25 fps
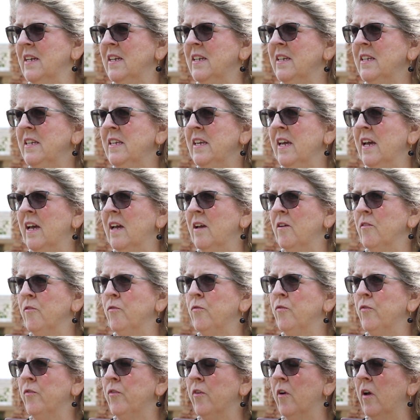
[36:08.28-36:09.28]
Yeah,
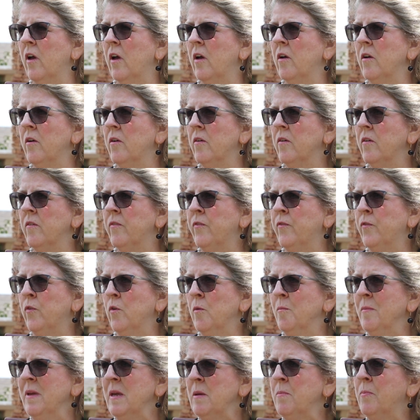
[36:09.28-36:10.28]

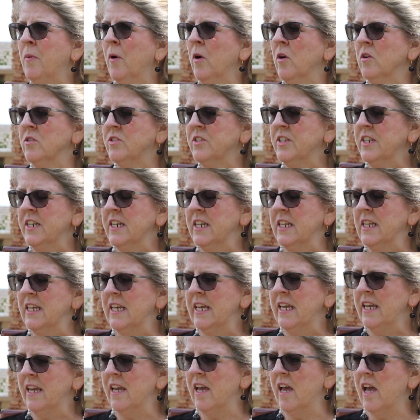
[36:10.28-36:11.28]
for me
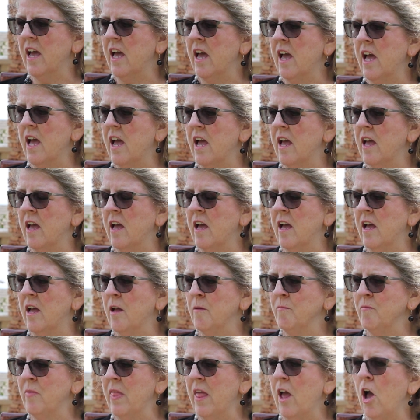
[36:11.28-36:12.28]
personally,
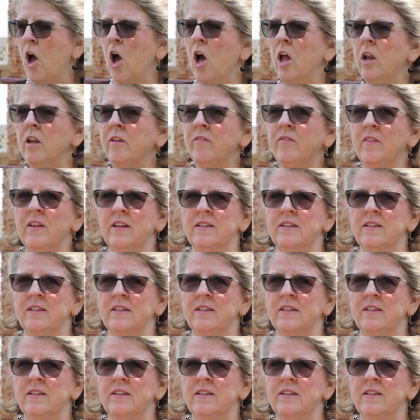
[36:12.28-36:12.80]
all of